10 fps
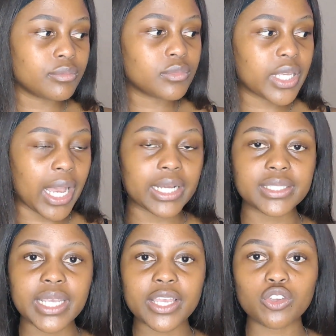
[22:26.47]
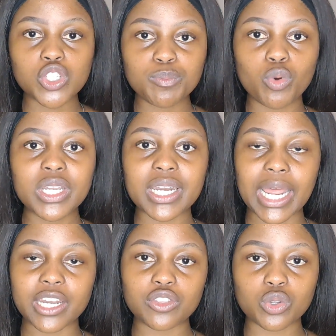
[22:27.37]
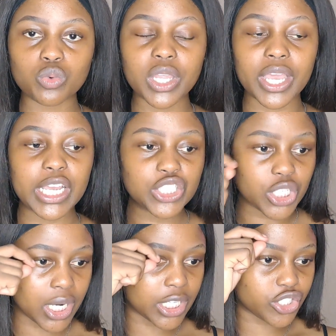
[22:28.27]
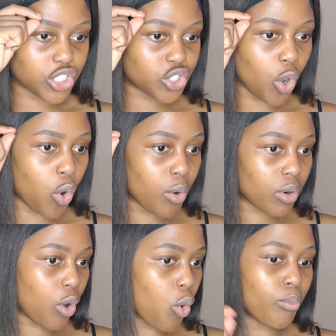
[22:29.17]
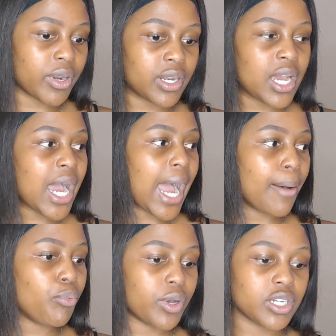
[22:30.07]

Yeah, take your spoolie, run it through the hair gel, and just comb it upward.